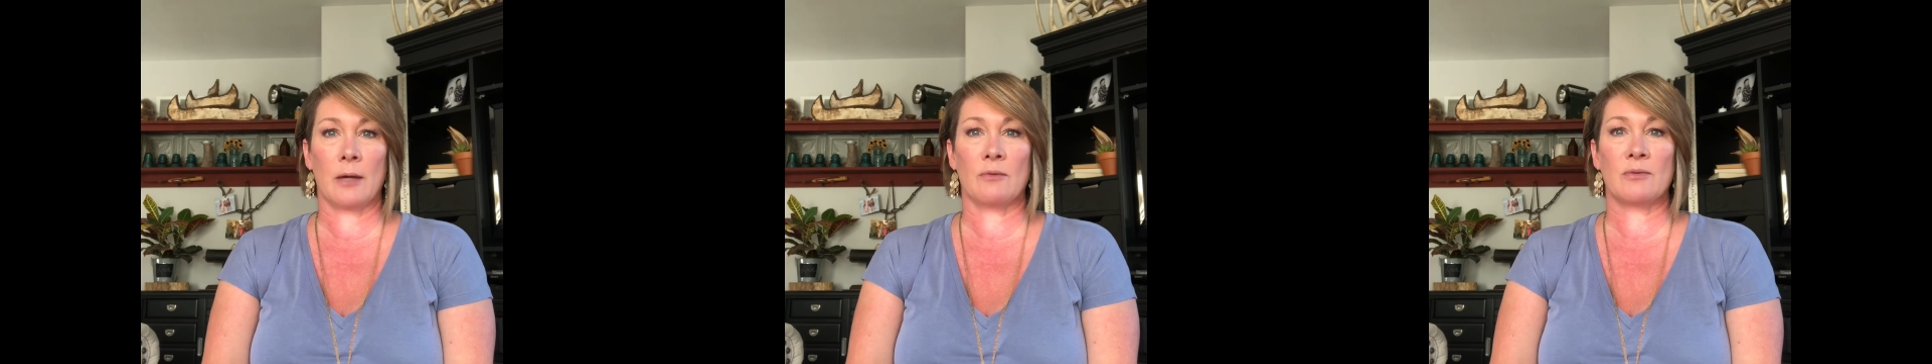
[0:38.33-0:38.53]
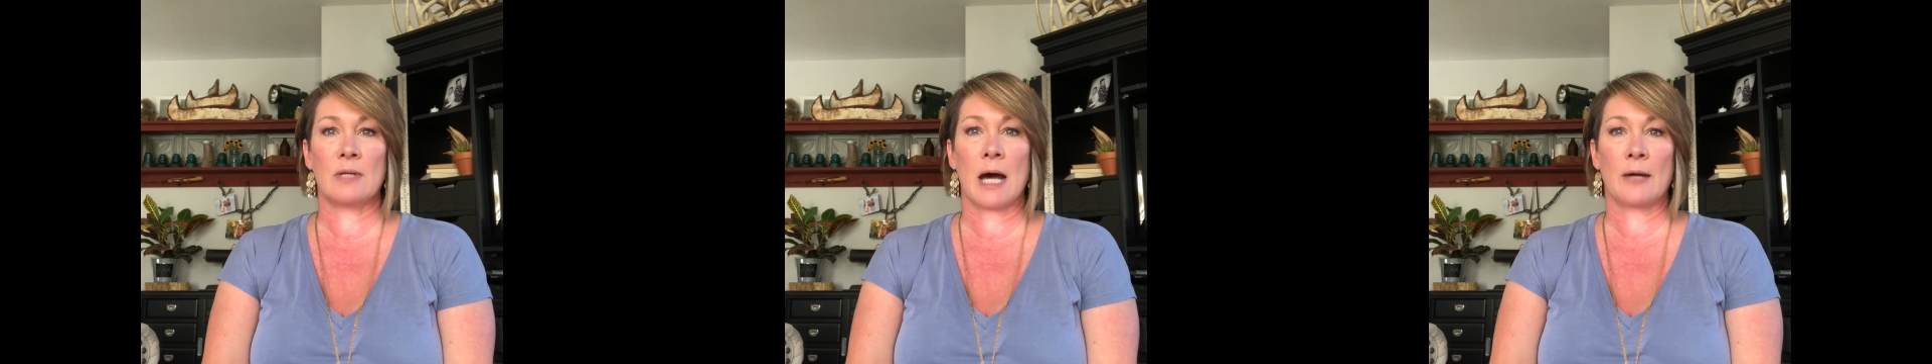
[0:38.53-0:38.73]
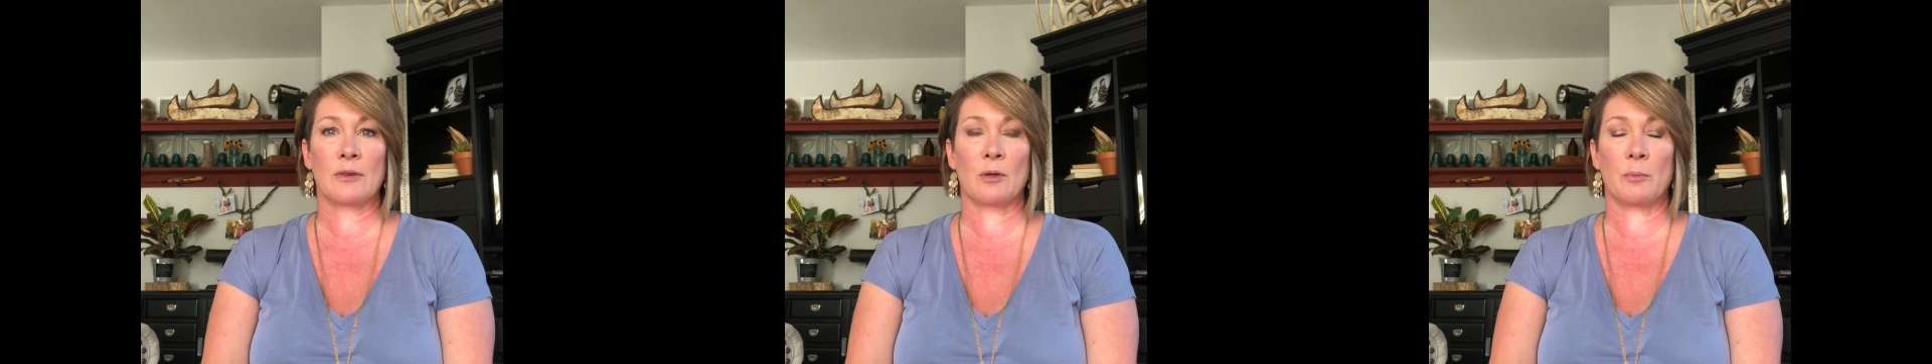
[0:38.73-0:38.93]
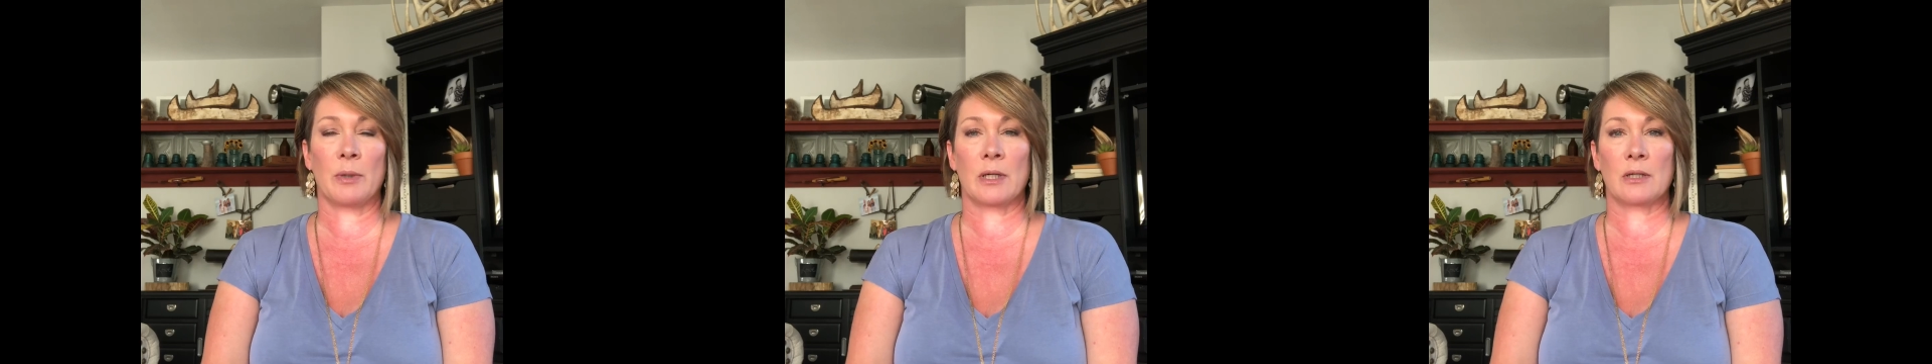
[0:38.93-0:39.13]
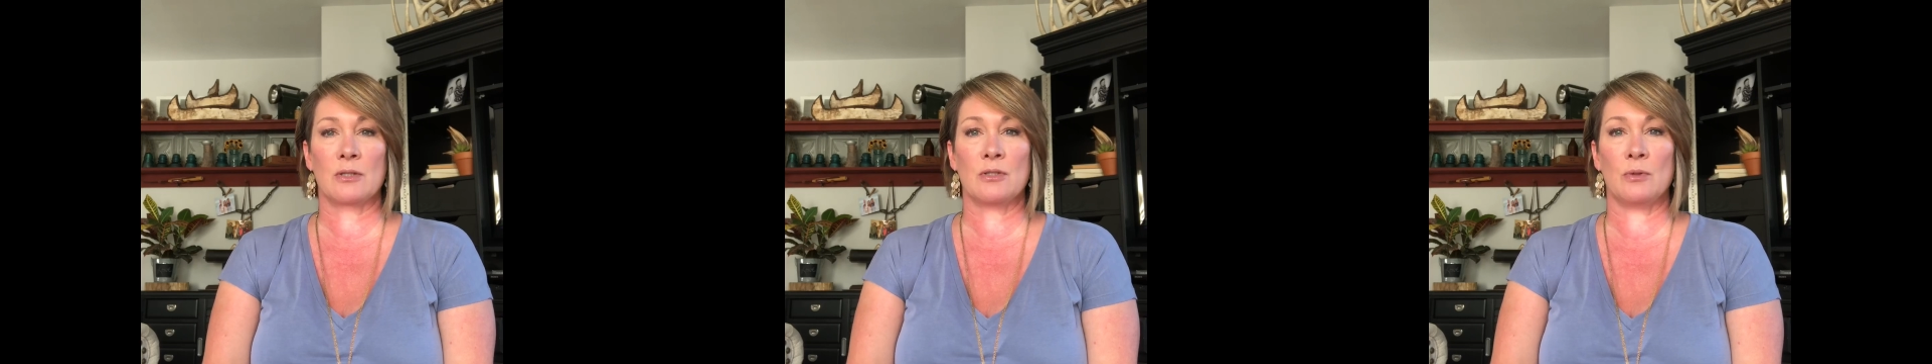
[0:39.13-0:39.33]
If not, they'll
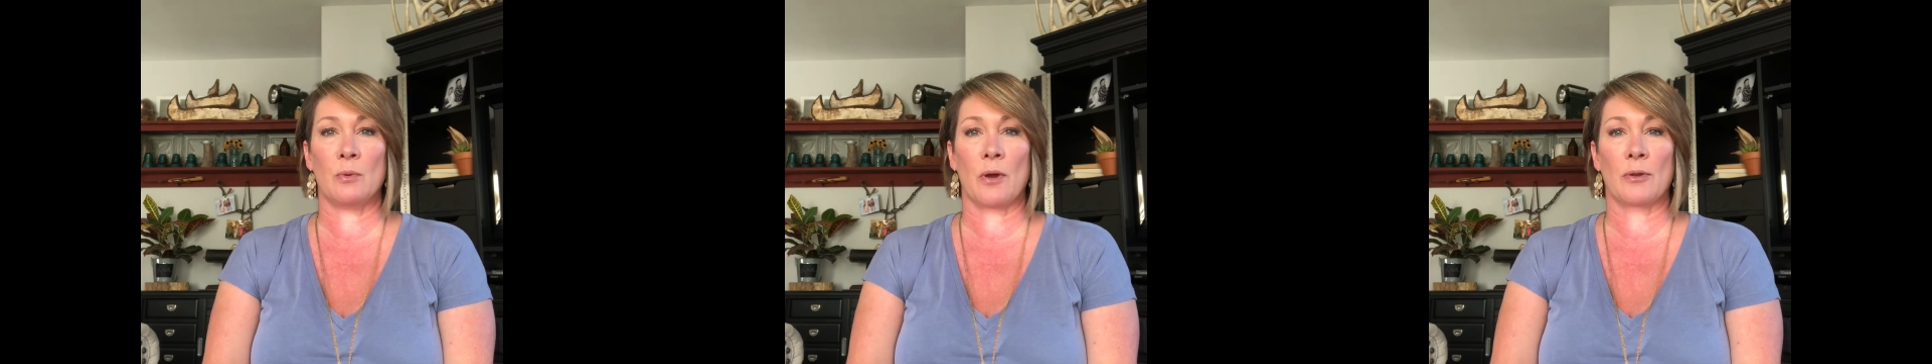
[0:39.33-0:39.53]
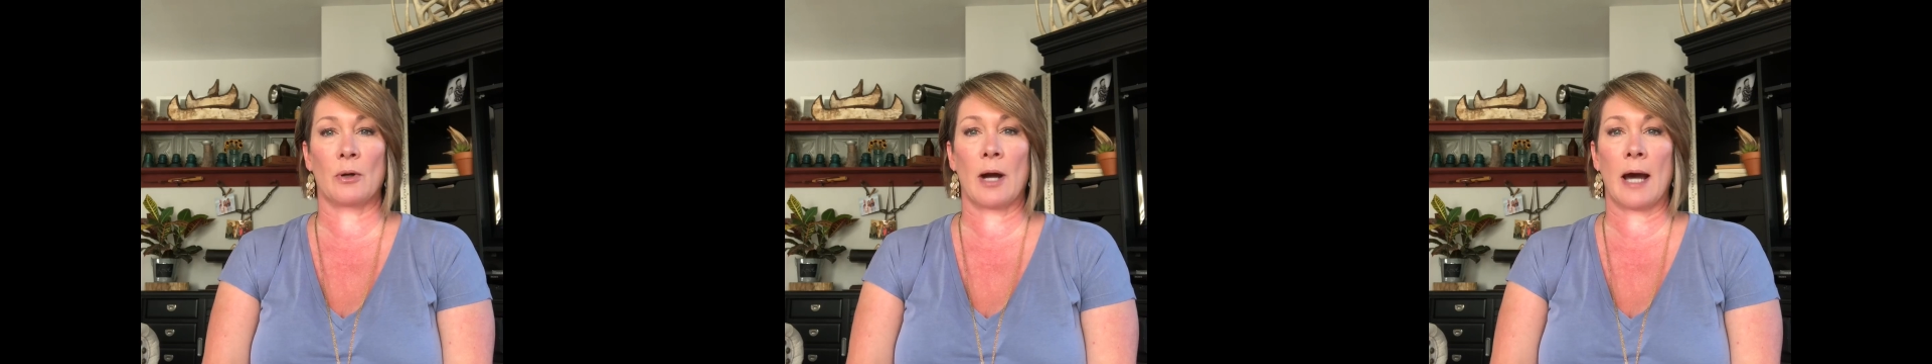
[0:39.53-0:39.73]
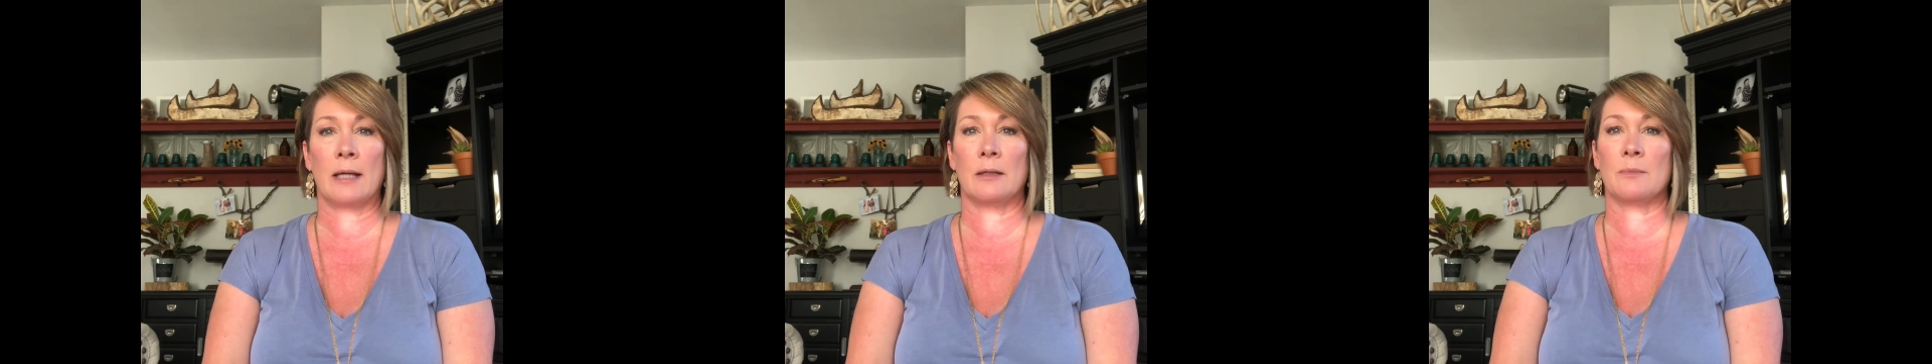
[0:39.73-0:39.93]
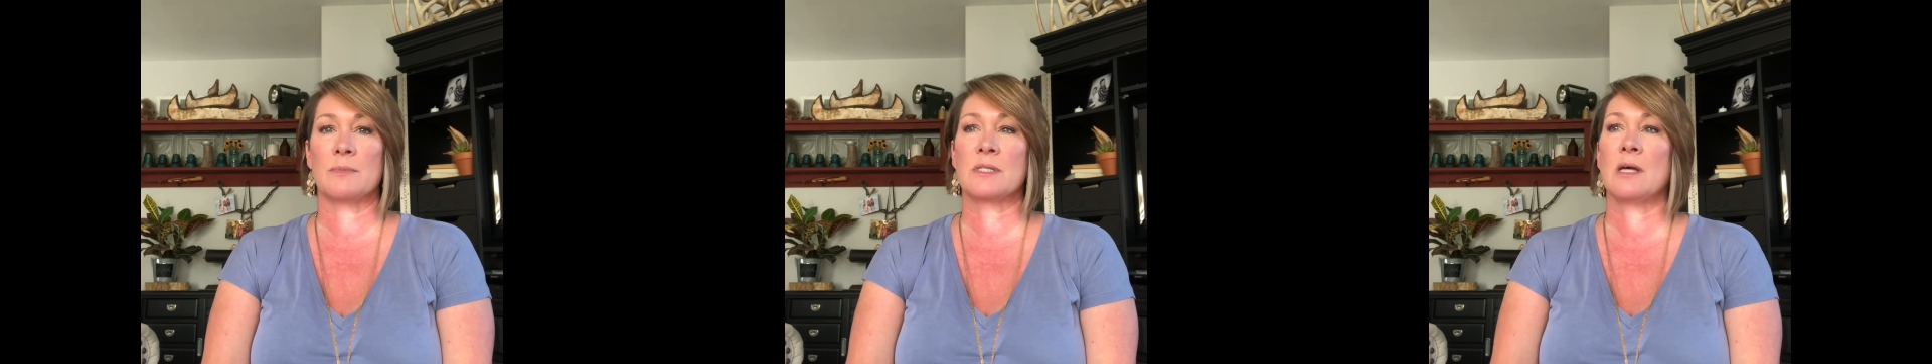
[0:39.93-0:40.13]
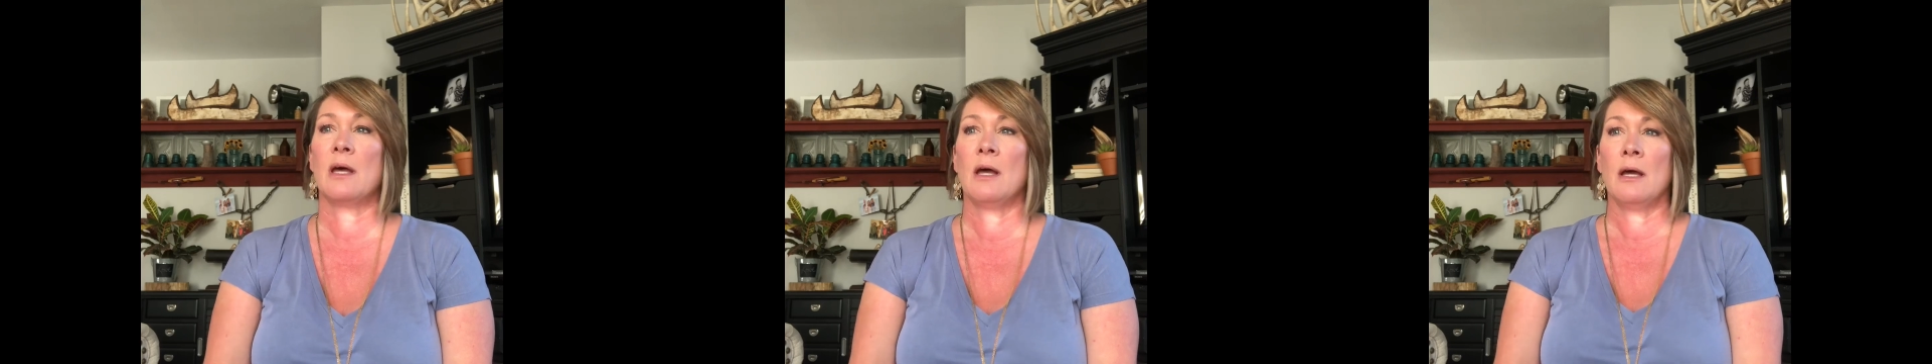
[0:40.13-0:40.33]
pick 2 other
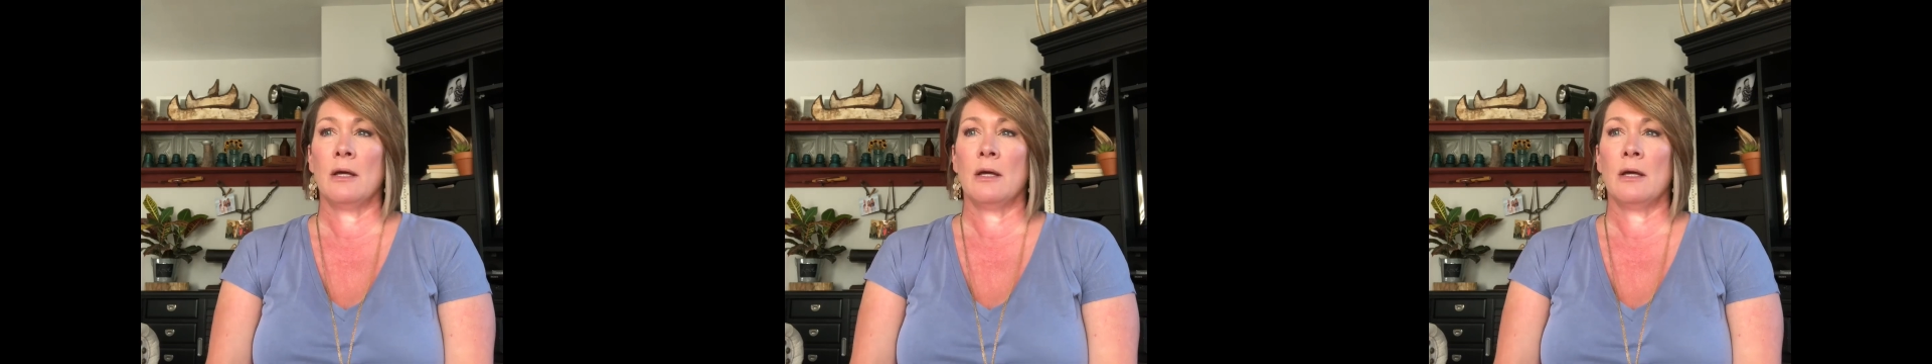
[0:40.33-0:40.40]
items.